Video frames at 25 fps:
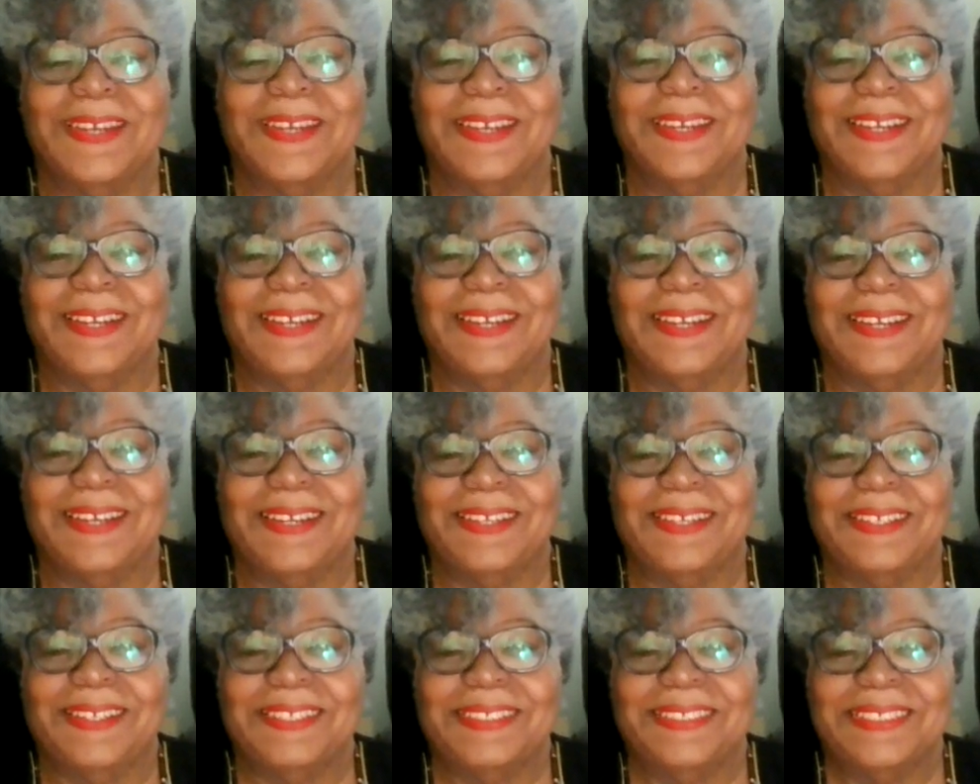
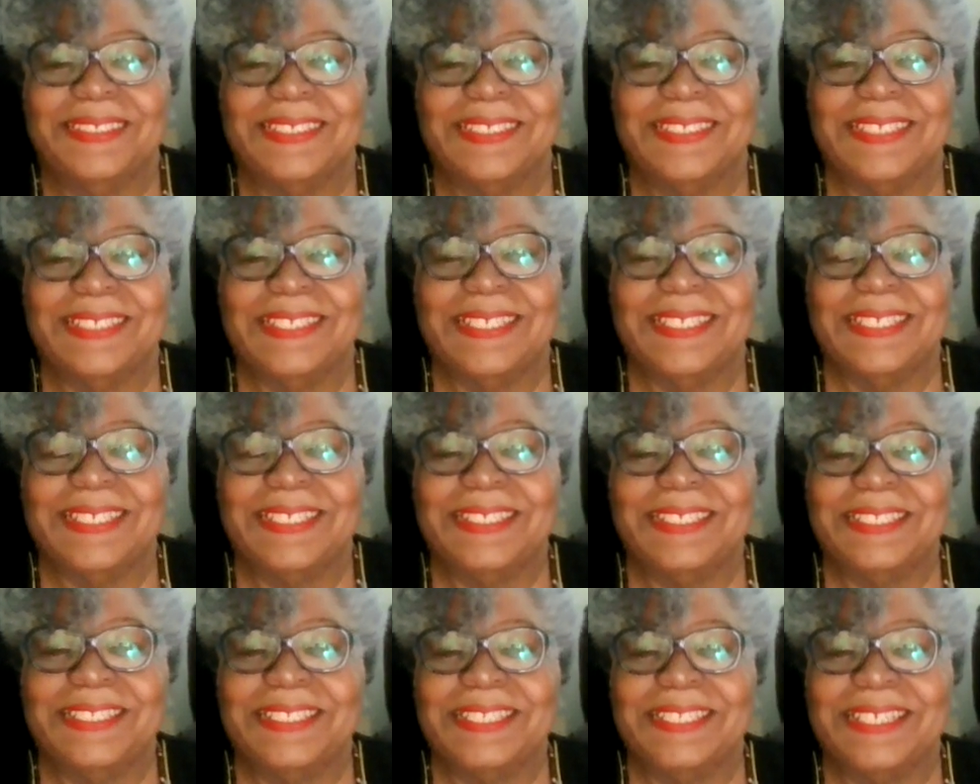uh,
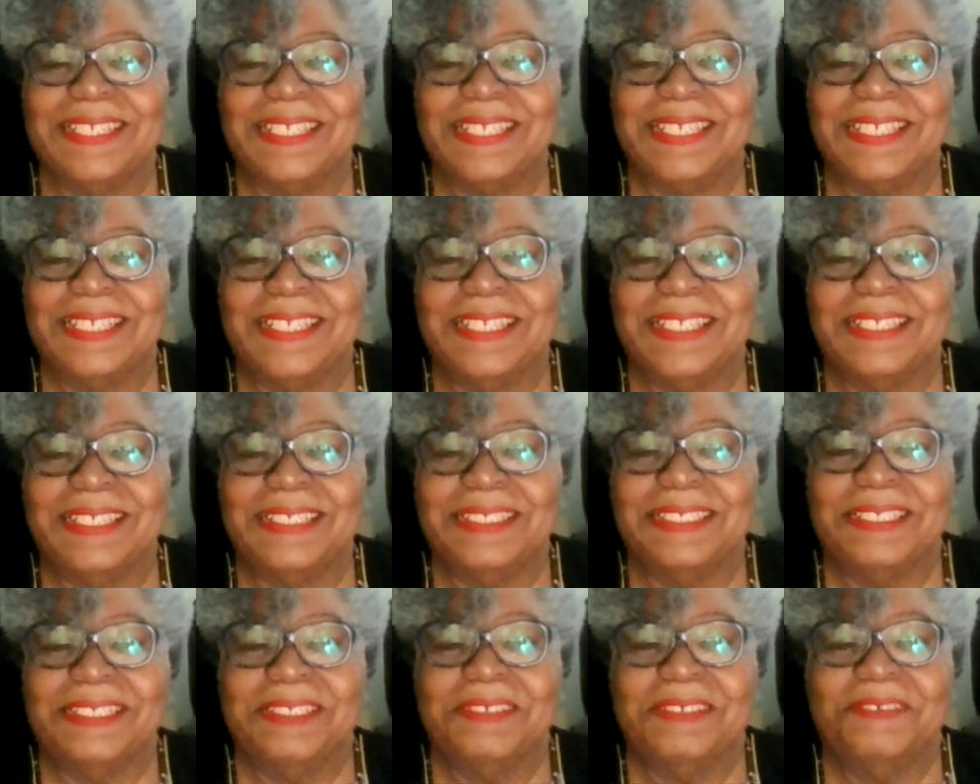in the
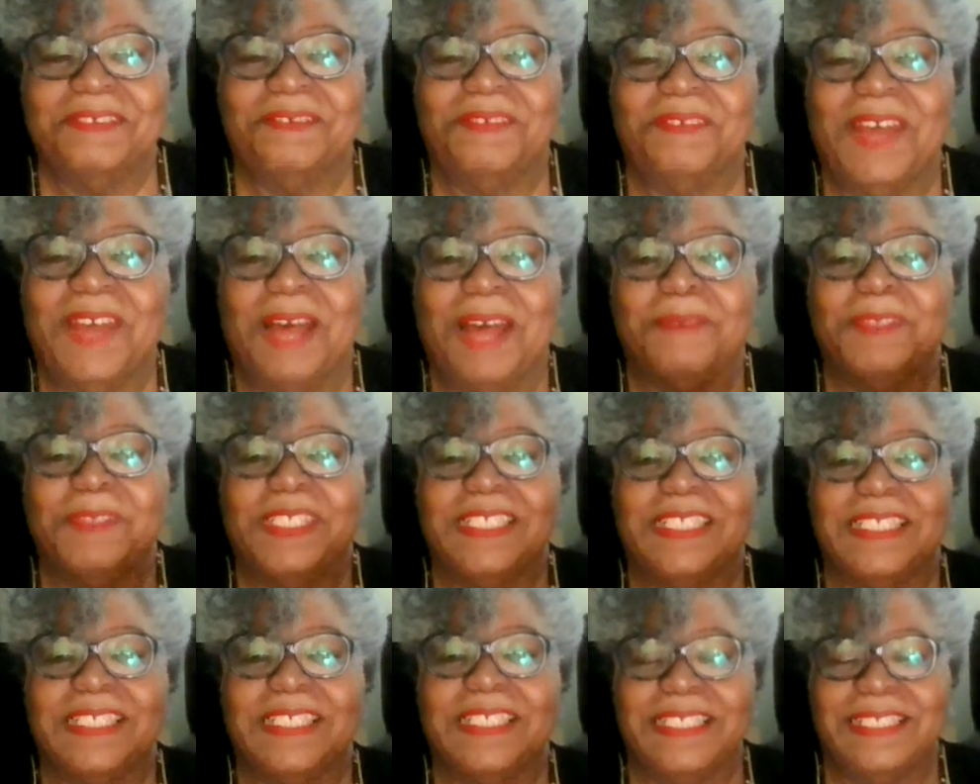
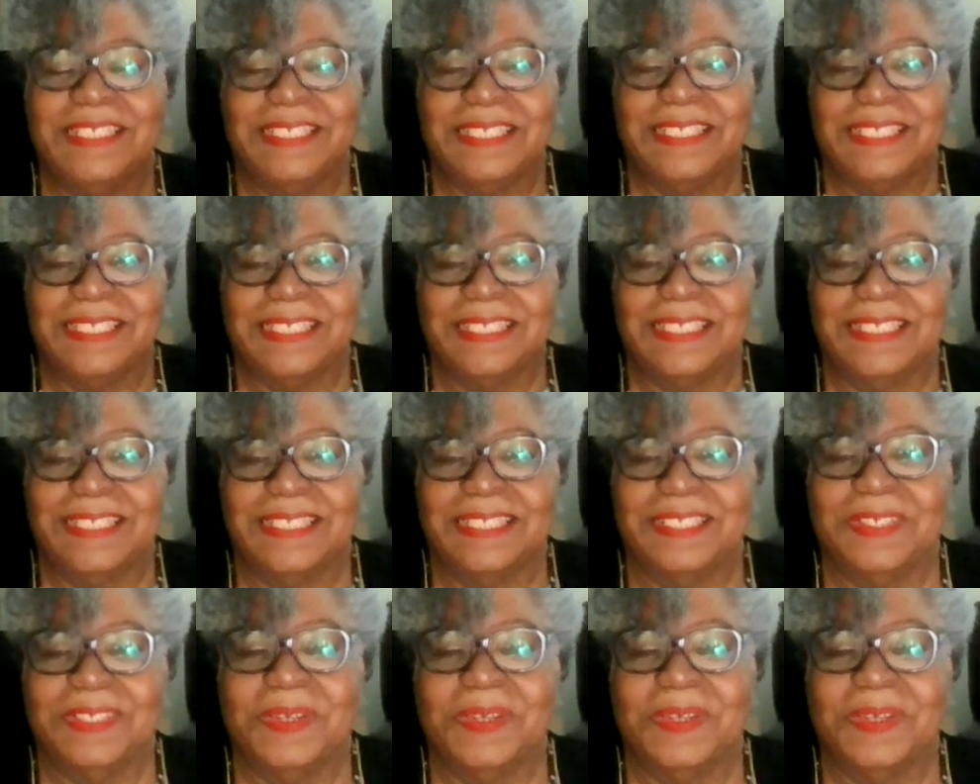family's